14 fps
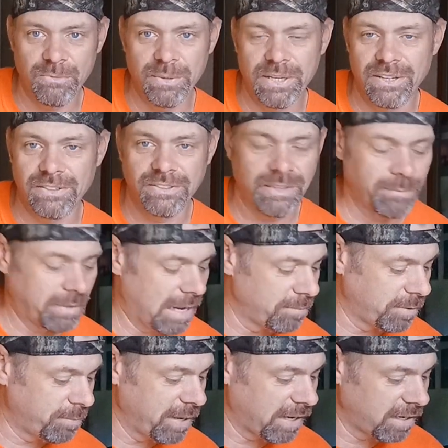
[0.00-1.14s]
because sometimes
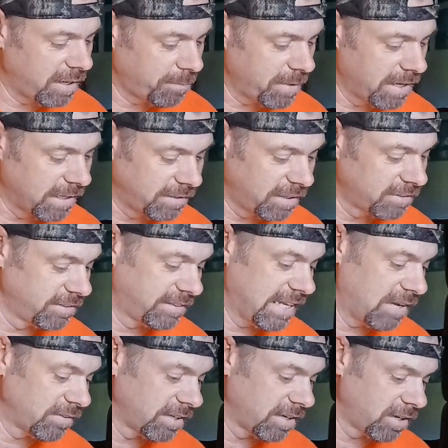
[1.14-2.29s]
you pick it up and it doesn't
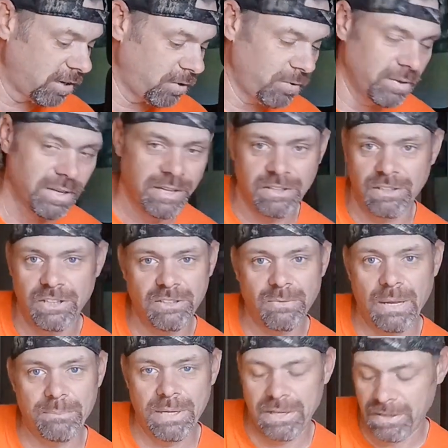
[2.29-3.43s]
sound it at all. So this
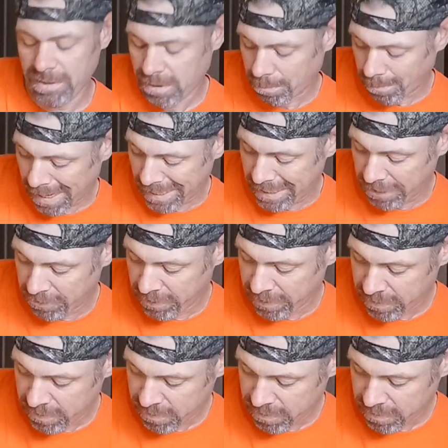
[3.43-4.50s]
might be my hearing.